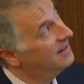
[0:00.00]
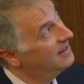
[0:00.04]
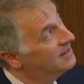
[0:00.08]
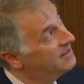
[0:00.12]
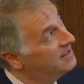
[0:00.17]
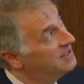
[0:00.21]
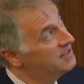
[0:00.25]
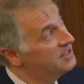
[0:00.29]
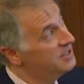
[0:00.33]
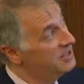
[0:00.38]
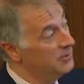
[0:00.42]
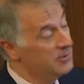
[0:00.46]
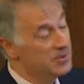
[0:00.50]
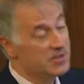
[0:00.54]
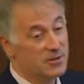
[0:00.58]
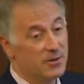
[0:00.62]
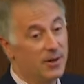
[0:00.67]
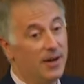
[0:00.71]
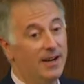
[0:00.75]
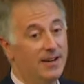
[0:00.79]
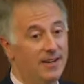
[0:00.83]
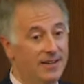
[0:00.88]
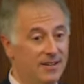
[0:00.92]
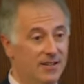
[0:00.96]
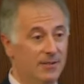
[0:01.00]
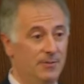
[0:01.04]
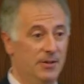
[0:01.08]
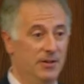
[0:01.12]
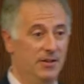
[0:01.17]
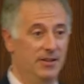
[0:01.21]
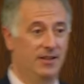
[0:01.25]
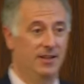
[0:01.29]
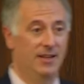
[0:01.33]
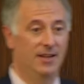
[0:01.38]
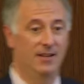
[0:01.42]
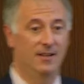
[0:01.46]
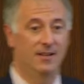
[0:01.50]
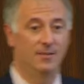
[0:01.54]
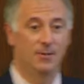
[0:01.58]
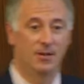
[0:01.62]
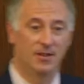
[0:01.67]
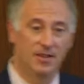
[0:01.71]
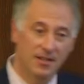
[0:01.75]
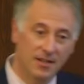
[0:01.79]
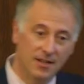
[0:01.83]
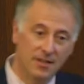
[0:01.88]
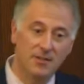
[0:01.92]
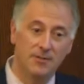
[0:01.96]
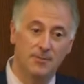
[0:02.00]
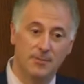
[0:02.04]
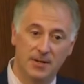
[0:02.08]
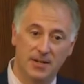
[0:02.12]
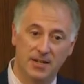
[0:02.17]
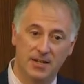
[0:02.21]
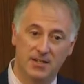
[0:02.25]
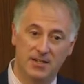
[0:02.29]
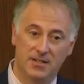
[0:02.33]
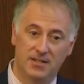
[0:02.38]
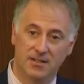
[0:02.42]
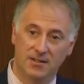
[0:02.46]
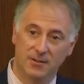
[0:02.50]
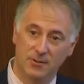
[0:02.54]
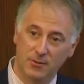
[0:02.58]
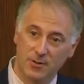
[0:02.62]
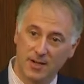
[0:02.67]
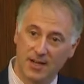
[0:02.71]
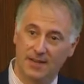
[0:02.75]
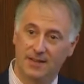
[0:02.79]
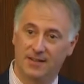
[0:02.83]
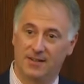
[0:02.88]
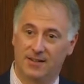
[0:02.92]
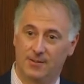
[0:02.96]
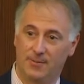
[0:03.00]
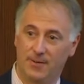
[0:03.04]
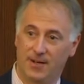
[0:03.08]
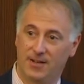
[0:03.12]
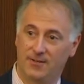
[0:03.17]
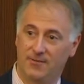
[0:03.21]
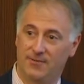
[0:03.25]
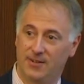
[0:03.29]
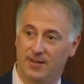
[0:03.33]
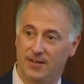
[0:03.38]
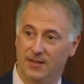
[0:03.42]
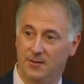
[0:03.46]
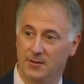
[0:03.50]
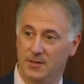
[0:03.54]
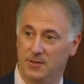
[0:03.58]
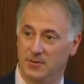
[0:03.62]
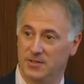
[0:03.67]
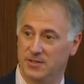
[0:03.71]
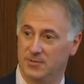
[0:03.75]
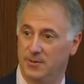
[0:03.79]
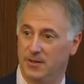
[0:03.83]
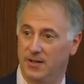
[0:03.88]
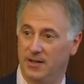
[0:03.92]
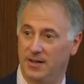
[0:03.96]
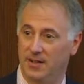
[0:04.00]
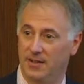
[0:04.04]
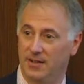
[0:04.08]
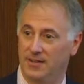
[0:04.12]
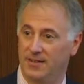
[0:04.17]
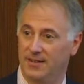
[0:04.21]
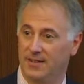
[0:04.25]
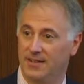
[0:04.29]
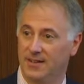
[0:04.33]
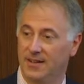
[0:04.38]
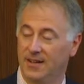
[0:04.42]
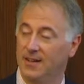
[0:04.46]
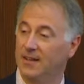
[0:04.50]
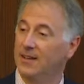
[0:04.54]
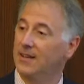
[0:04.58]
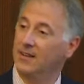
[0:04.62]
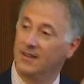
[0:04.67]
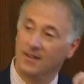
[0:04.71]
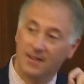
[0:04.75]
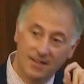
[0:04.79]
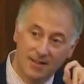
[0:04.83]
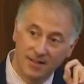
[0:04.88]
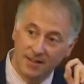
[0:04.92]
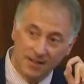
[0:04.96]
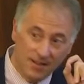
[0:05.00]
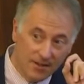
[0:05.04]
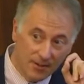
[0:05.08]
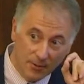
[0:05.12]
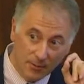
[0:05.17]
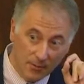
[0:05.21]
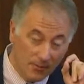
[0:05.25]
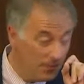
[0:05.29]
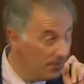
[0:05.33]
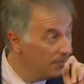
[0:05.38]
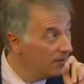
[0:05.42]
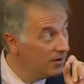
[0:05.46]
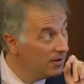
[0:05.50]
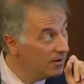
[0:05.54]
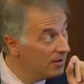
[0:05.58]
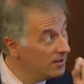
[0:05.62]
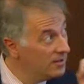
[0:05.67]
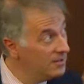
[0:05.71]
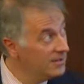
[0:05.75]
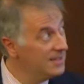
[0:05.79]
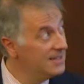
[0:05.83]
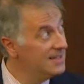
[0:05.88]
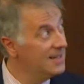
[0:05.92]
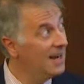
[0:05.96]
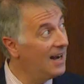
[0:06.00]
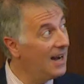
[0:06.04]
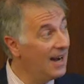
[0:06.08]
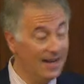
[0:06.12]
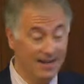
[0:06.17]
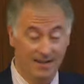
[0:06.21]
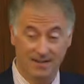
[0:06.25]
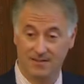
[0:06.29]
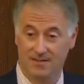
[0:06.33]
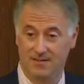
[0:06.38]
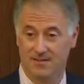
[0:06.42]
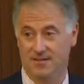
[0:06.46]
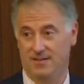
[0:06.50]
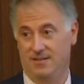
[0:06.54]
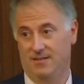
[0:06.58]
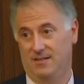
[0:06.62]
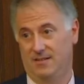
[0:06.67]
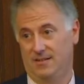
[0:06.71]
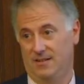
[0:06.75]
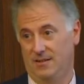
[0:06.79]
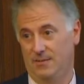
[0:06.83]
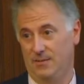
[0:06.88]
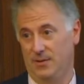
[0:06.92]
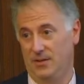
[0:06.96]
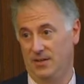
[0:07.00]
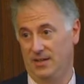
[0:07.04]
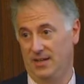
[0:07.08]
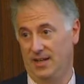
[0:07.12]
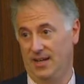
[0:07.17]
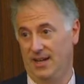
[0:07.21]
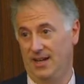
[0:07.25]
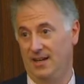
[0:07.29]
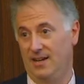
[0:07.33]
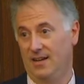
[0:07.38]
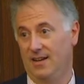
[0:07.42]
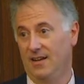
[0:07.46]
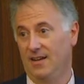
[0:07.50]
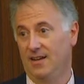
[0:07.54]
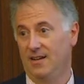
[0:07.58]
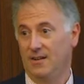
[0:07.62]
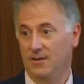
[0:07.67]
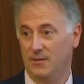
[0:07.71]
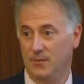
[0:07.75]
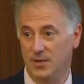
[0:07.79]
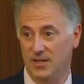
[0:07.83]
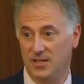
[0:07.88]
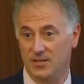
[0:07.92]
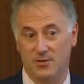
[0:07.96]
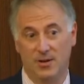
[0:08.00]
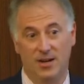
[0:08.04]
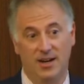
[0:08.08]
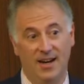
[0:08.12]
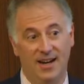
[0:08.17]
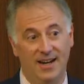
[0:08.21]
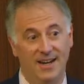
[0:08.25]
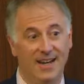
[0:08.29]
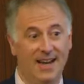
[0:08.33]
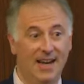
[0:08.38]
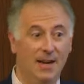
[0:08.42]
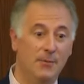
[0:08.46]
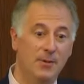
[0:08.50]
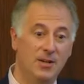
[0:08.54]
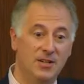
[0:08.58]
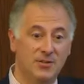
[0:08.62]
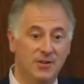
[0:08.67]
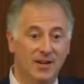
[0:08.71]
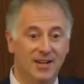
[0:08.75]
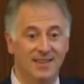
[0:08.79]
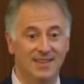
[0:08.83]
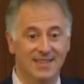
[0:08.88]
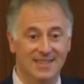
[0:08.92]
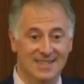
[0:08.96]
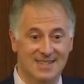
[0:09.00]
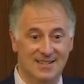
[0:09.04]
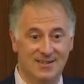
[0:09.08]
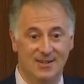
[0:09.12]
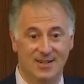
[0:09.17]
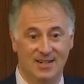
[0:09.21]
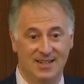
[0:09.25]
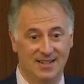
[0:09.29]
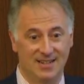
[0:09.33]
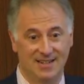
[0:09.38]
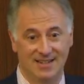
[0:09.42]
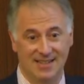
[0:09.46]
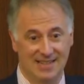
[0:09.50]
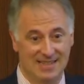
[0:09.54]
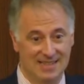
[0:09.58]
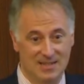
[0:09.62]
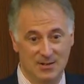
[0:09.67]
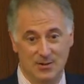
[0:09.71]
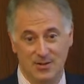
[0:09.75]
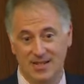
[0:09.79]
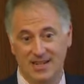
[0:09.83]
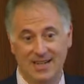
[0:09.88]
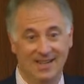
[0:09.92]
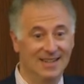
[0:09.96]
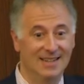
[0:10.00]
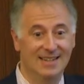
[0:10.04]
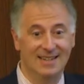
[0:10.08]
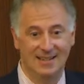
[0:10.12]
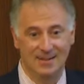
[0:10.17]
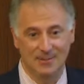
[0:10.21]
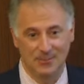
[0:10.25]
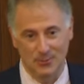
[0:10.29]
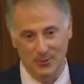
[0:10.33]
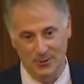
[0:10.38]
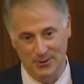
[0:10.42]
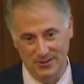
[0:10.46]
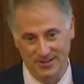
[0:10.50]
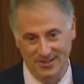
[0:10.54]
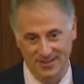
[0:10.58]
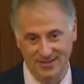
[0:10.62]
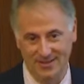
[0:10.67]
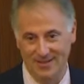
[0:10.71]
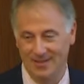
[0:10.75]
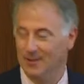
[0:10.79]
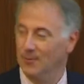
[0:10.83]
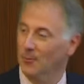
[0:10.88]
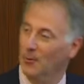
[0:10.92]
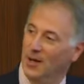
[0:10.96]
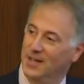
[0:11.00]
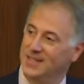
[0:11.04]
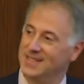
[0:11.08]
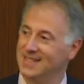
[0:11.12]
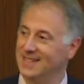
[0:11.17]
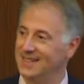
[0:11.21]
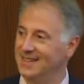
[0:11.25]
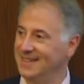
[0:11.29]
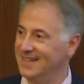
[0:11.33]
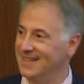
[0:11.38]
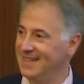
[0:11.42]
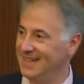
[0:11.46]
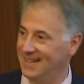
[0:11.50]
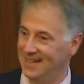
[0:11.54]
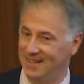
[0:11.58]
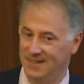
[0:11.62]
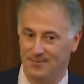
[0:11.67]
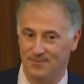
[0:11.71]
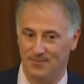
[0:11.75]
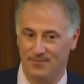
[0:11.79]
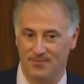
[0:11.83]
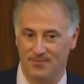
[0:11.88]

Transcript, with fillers: and she, she was trying to communicate. But the other patient who had the command following response did not communicate. We tried, and we tried this, this trick, and it didn't work. It wasn't in the data.